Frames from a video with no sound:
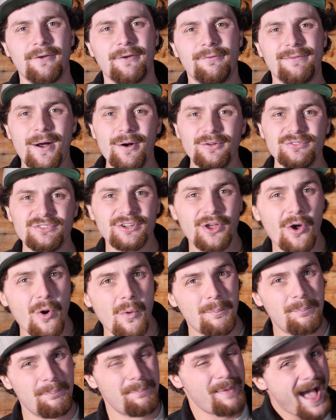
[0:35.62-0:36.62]
if I was to
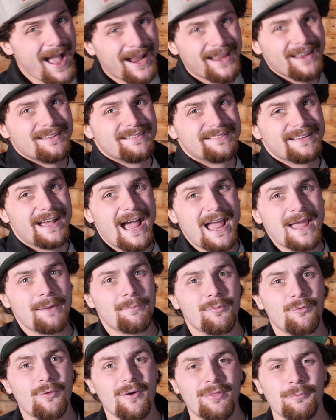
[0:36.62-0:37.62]
go back in
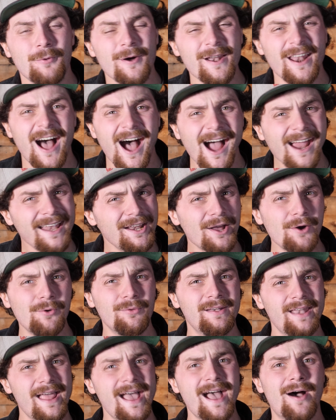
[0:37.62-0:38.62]
time with what I
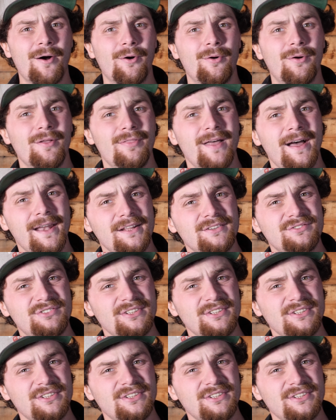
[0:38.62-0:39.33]
know now, that is